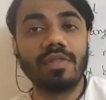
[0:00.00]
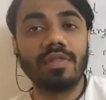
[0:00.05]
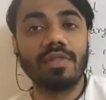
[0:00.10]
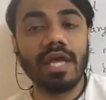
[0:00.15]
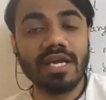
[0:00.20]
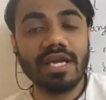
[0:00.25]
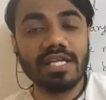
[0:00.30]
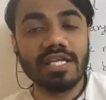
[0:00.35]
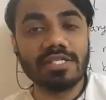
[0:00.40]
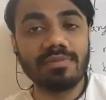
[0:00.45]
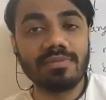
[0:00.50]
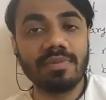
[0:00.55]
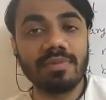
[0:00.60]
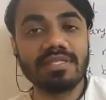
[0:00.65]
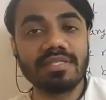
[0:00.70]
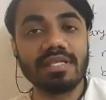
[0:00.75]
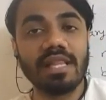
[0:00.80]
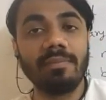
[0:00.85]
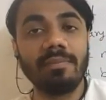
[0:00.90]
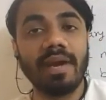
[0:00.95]
that is
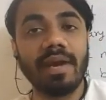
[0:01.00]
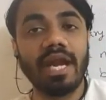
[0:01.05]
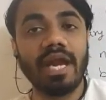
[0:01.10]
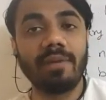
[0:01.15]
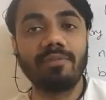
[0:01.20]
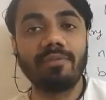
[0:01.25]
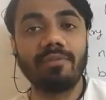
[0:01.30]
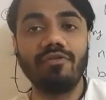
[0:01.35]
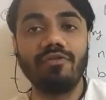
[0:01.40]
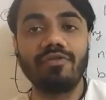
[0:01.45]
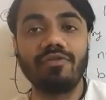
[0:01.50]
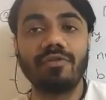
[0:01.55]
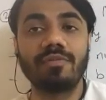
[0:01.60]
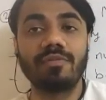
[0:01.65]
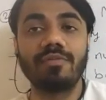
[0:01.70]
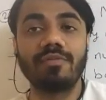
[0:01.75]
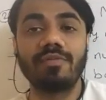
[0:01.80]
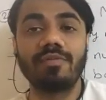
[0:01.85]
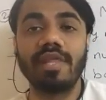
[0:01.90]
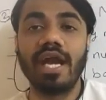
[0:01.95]
muscle made up of,
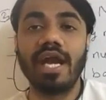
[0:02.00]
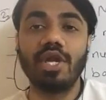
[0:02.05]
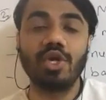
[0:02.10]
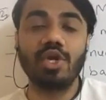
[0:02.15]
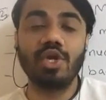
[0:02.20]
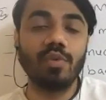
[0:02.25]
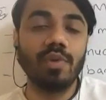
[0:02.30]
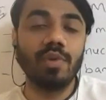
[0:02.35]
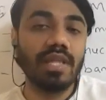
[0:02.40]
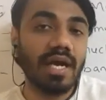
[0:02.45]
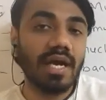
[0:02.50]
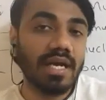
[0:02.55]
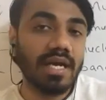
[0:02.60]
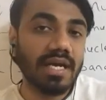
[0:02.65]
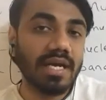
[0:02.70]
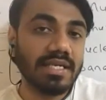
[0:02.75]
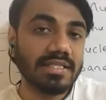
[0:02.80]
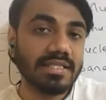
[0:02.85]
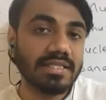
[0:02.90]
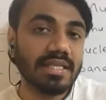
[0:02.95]
that you will
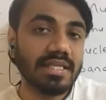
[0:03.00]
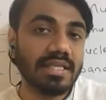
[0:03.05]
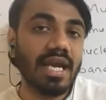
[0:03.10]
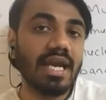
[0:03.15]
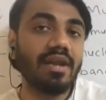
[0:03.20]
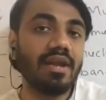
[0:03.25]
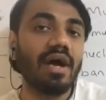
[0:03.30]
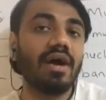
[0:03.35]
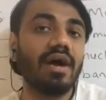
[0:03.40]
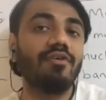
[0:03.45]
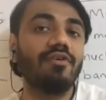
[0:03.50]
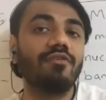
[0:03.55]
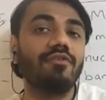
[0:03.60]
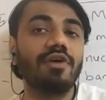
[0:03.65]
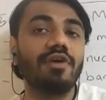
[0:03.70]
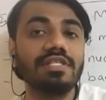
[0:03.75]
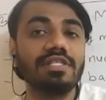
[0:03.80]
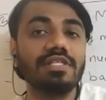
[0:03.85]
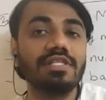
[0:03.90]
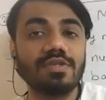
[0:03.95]
understand
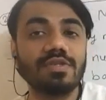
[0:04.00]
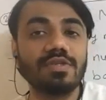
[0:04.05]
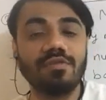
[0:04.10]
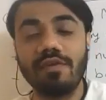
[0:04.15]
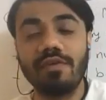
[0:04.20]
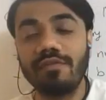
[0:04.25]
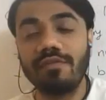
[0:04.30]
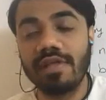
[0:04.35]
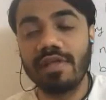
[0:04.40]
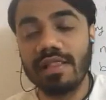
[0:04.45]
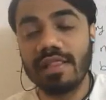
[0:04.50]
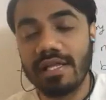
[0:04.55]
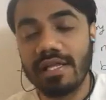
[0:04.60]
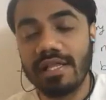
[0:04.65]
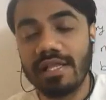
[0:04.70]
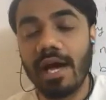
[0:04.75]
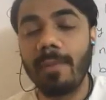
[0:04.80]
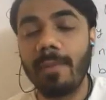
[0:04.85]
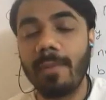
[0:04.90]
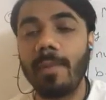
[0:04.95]
once we will
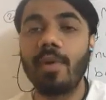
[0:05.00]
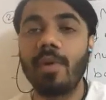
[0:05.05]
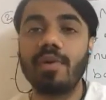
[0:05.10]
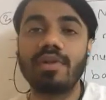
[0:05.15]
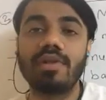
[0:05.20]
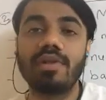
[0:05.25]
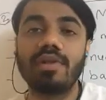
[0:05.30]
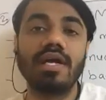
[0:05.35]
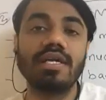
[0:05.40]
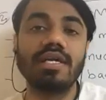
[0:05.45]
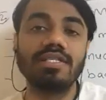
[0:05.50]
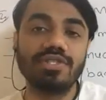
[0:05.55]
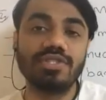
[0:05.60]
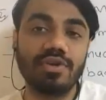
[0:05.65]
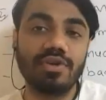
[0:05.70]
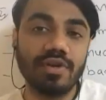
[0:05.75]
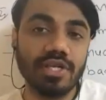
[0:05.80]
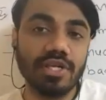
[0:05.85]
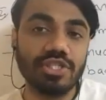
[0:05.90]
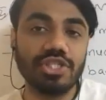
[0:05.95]
learn about its
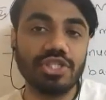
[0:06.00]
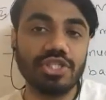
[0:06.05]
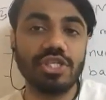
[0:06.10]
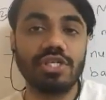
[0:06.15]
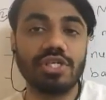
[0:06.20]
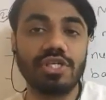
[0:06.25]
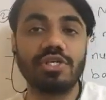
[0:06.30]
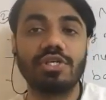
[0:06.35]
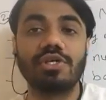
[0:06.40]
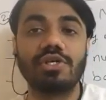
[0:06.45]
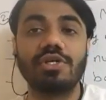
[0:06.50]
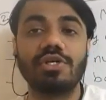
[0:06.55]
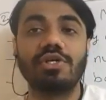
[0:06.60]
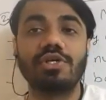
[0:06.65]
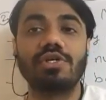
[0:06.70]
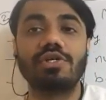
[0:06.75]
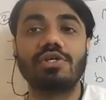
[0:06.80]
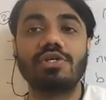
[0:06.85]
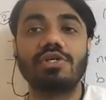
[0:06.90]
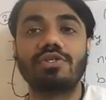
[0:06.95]
structure.
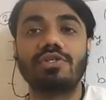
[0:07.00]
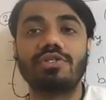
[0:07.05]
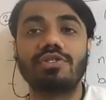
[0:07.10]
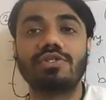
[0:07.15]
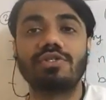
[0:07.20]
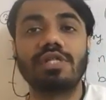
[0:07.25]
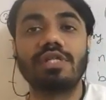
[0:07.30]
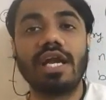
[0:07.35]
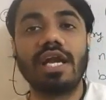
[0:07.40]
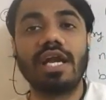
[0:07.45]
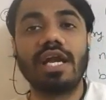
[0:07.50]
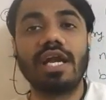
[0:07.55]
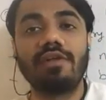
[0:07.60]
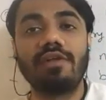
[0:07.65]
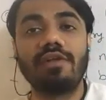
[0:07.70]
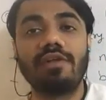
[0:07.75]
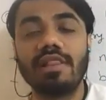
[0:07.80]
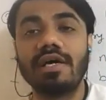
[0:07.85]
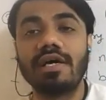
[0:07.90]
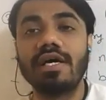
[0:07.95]
So that we
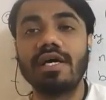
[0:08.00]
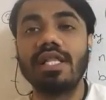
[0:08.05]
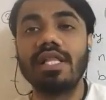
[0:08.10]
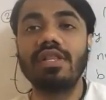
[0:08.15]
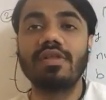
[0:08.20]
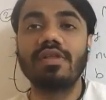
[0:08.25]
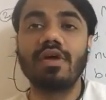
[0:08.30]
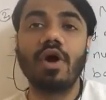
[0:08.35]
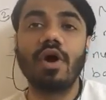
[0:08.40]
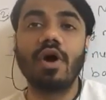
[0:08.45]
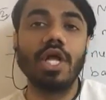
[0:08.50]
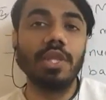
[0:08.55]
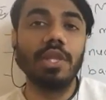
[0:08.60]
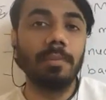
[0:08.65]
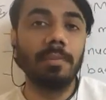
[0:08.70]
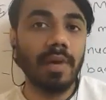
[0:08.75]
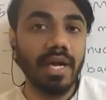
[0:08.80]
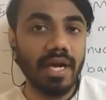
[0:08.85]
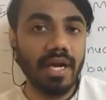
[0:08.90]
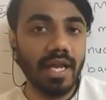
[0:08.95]
will learn
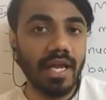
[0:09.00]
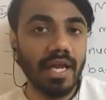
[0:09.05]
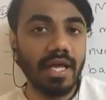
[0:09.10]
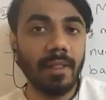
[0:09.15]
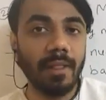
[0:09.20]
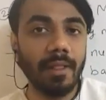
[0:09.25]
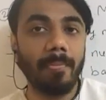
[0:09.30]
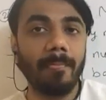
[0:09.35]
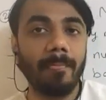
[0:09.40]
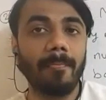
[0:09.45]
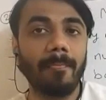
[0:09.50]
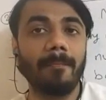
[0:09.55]
on Monday.